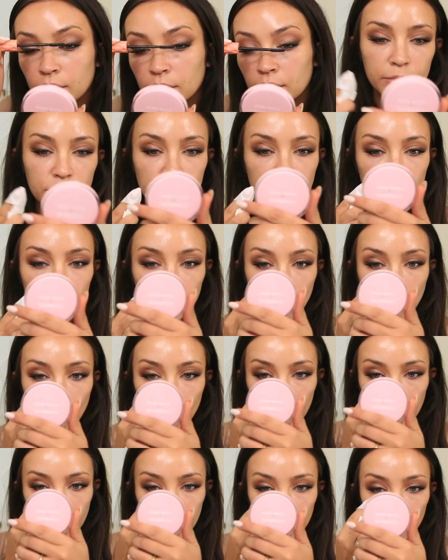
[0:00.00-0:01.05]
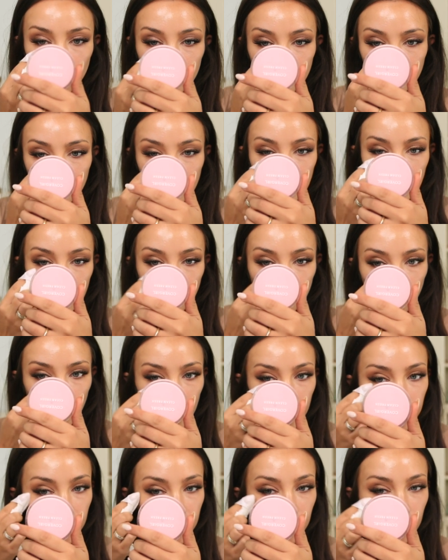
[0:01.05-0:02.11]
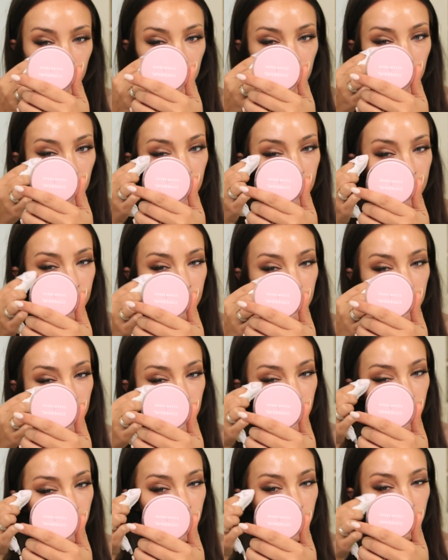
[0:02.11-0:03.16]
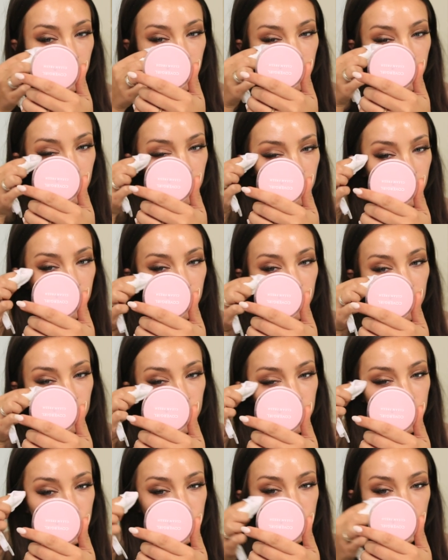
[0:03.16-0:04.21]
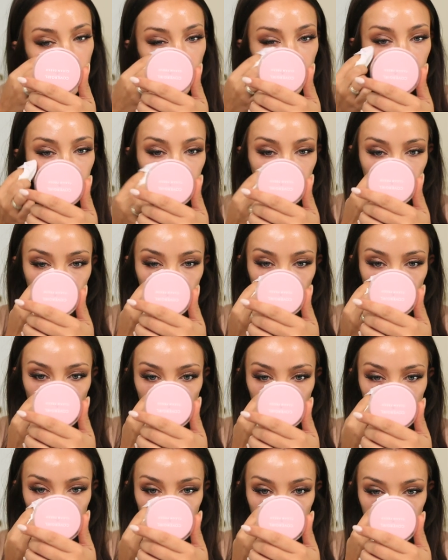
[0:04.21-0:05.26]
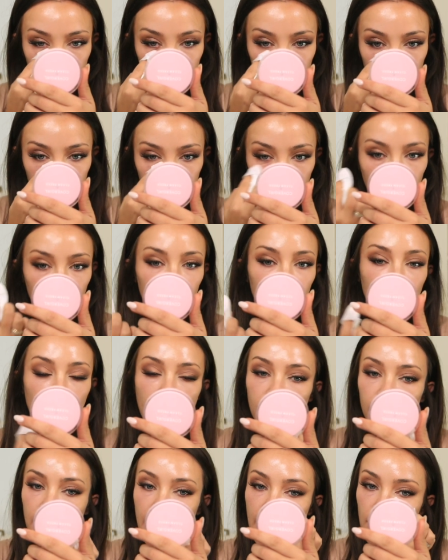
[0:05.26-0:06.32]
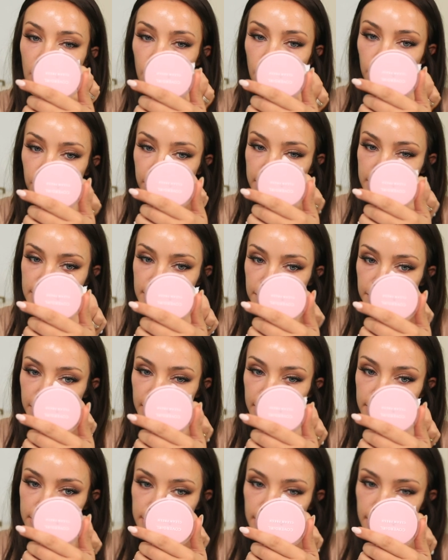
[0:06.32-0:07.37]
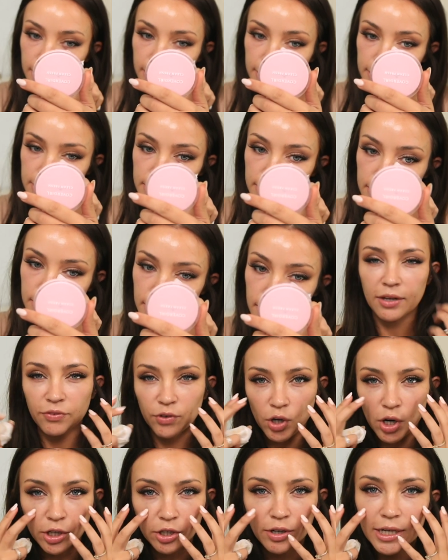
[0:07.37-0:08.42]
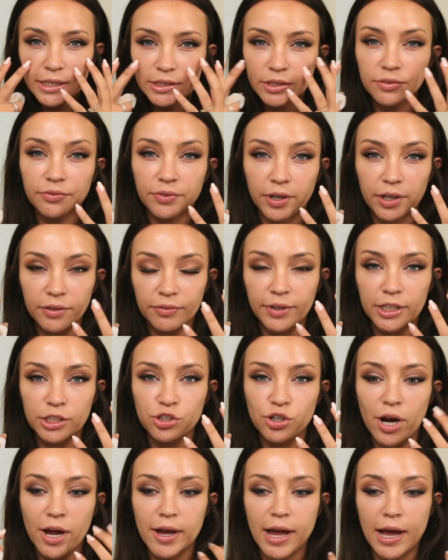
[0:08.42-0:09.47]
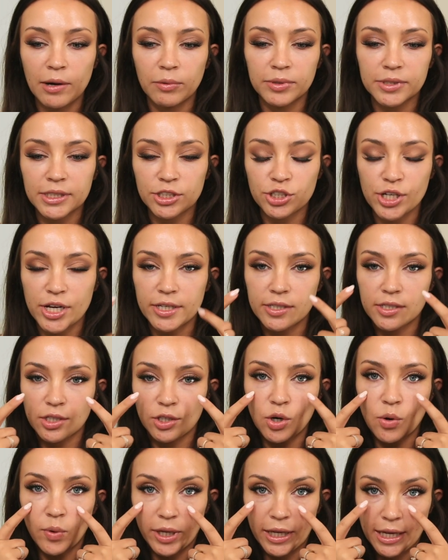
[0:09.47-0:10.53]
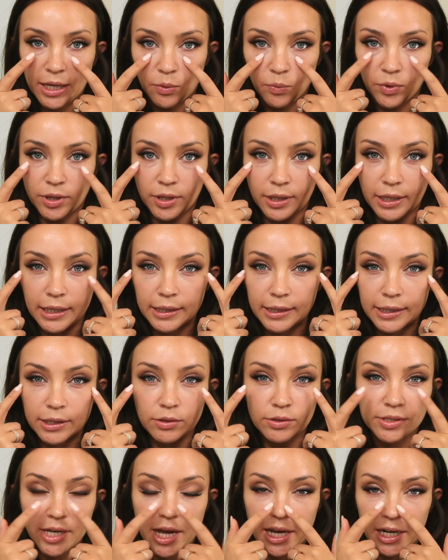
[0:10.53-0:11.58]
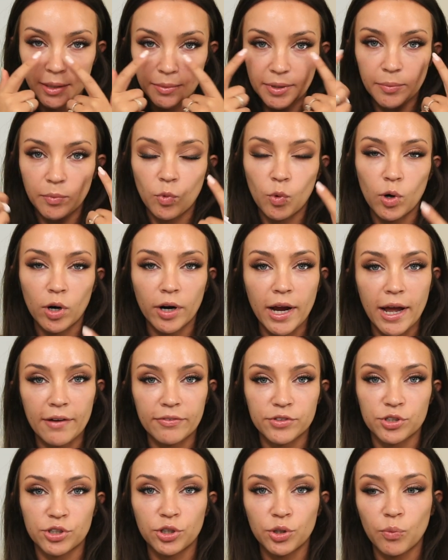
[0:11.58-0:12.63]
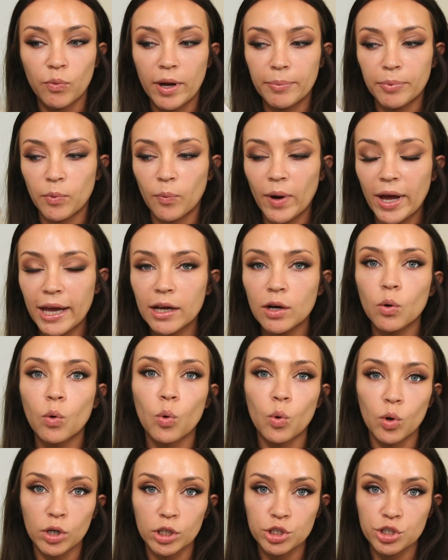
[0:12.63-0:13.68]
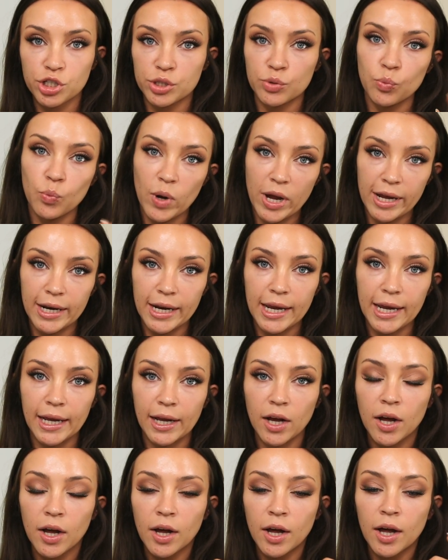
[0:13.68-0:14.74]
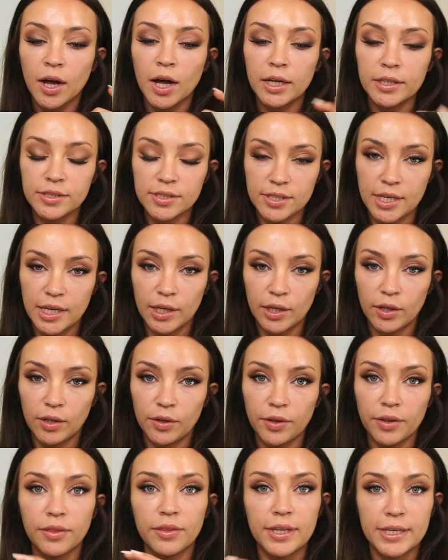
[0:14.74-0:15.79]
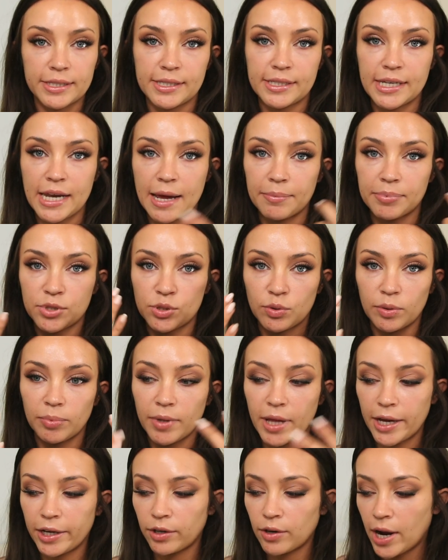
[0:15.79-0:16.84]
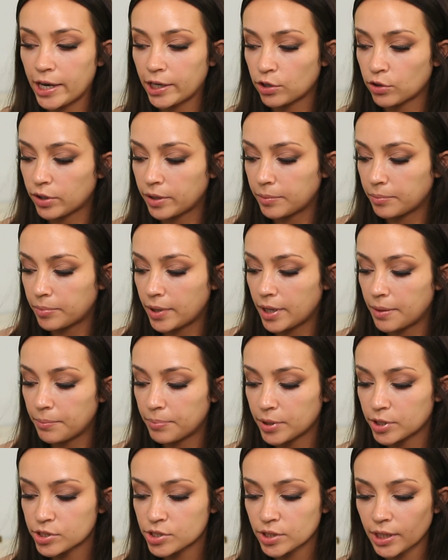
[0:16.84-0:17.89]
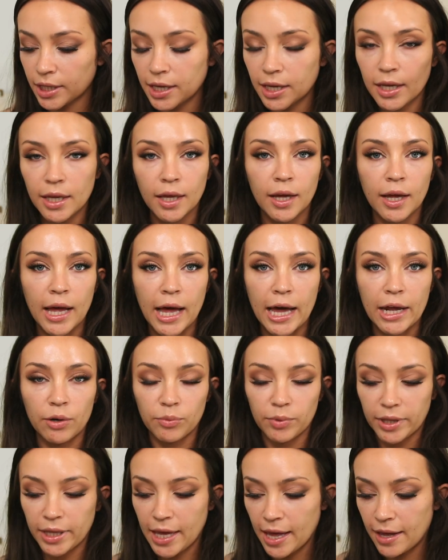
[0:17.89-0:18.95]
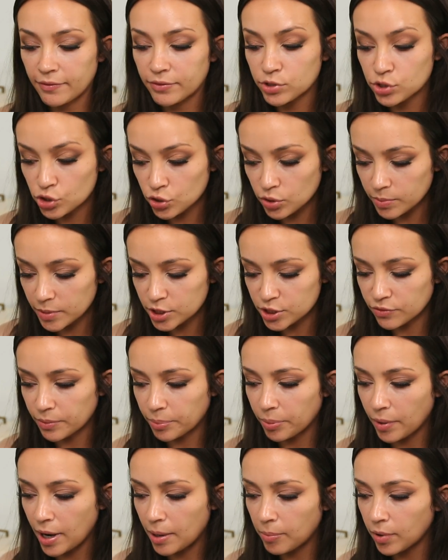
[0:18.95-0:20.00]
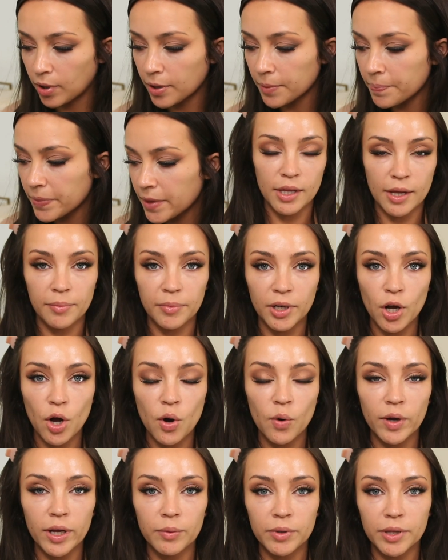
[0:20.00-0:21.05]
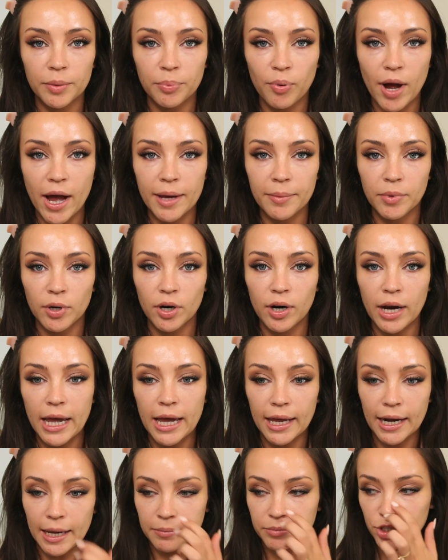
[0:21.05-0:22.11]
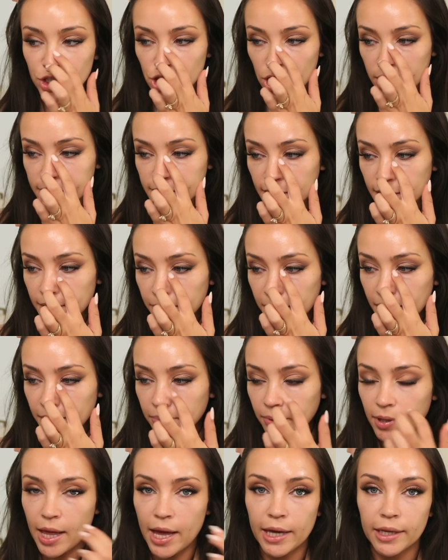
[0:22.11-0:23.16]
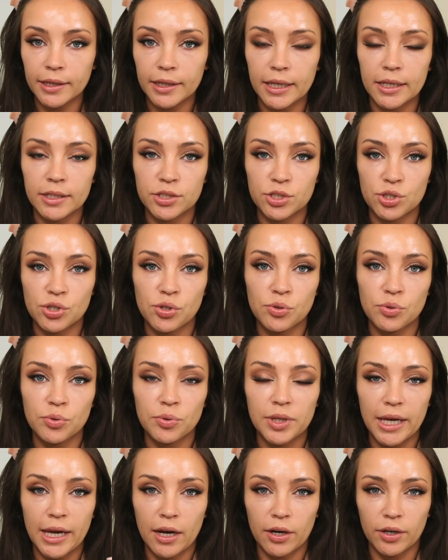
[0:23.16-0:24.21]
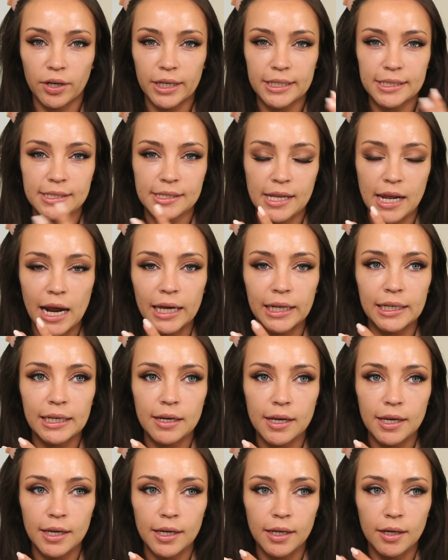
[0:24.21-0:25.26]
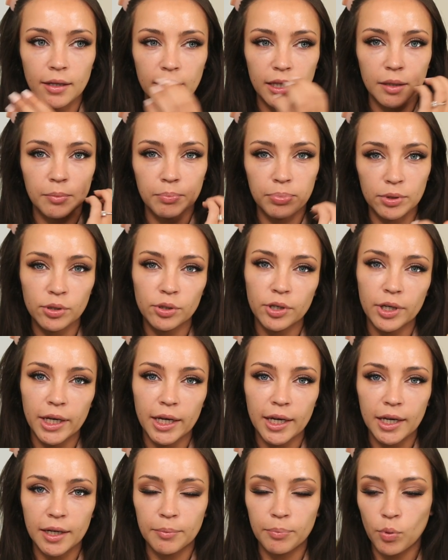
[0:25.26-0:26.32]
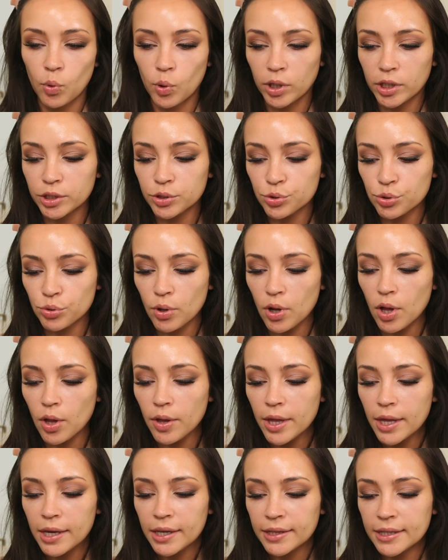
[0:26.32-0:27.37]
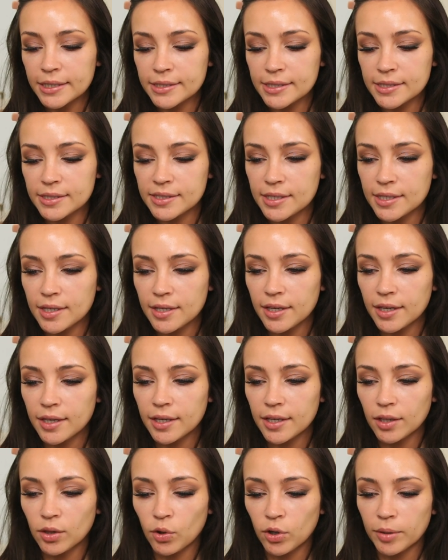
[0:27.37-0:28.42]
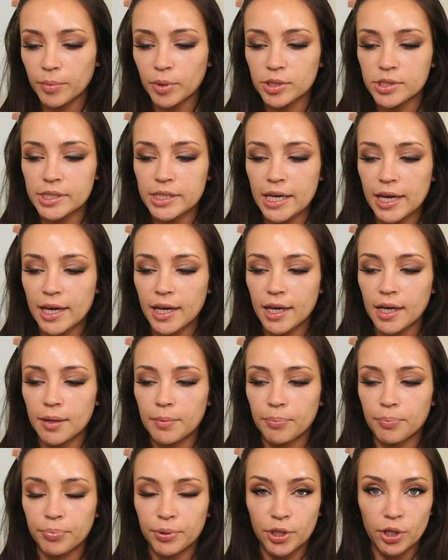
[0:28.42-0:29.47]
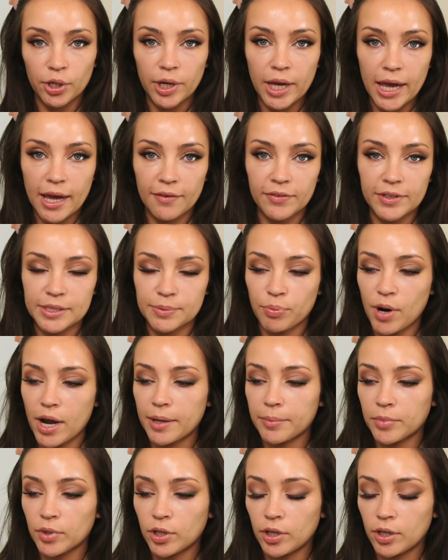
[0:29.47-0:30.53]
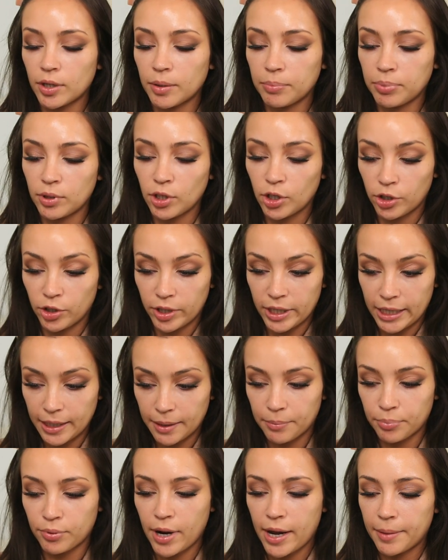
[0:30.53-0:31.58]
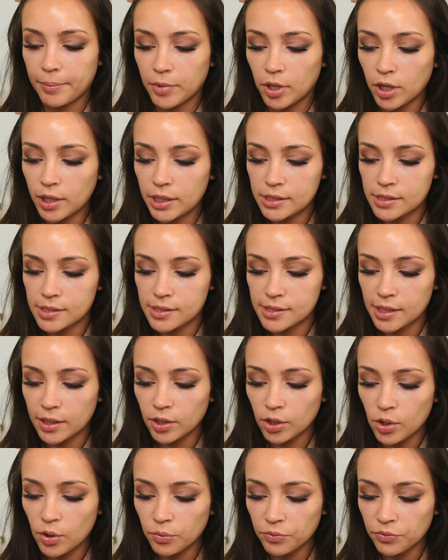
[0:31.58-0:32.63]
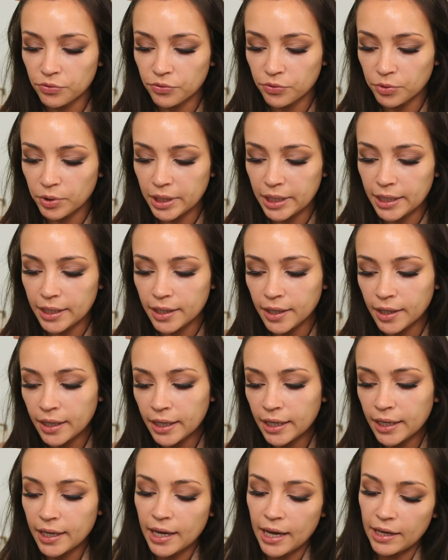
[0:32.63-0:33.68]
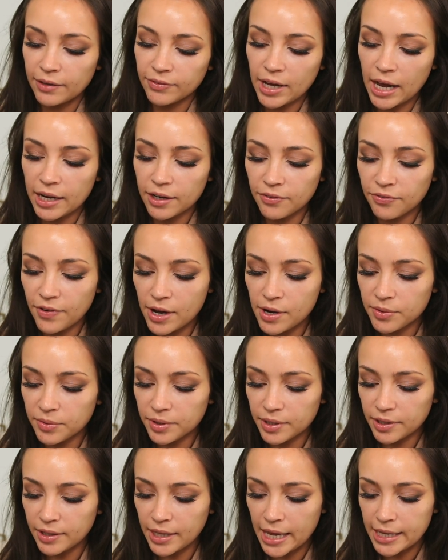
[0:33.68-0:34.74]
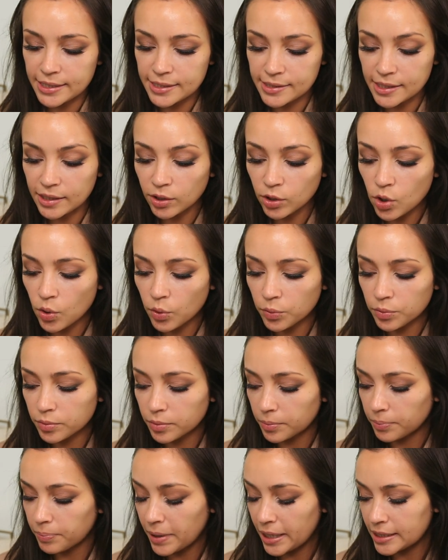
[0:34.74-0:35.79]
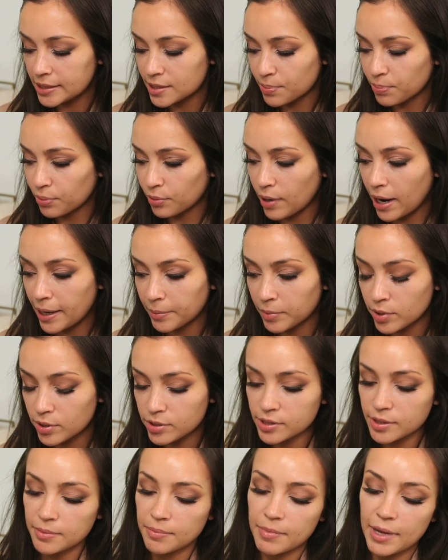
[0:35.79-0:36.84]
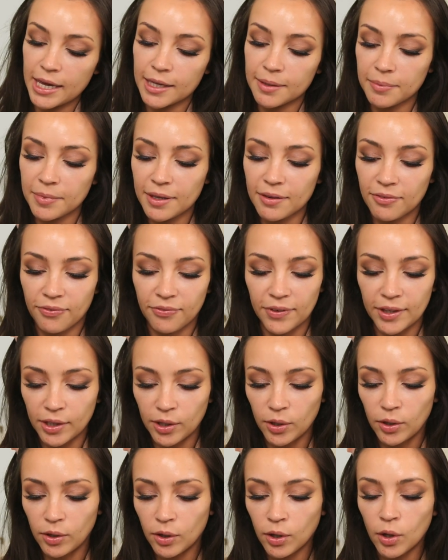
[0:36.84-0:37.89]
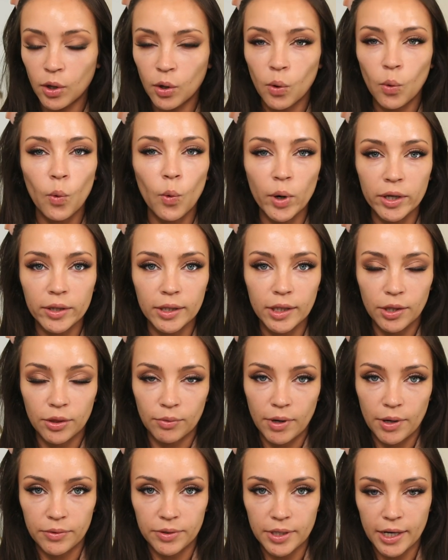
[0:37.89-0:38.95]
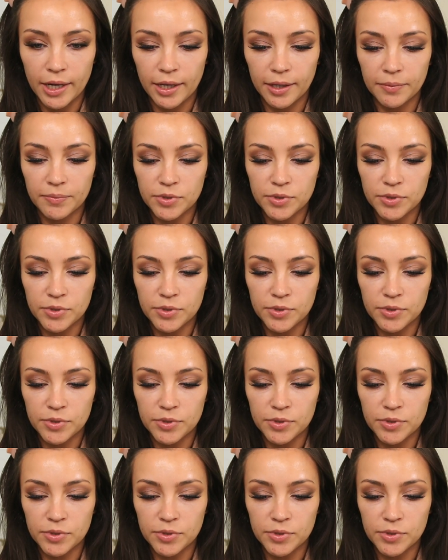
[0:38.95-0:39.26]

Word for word: I'm just going to go in with a makeup wipe and lightly just kind of get away any like fallout bits and pieces. If your under eyes are very, very dry, I would suggest going in with like a little tiny bit more after you wipe away or just waiting until this step to apply your eye cream. But personally, I don't really have too much of a problem. So then I'm gonna go in with a primer and I'm just gonna be applying this to the areas that I need like blurring and pore control. This is the Laura Mercier Pure Canvas Primer Blurring Primer. It's silicone free. I've kind of found that silicone-based primers make me feel oily throughout the day.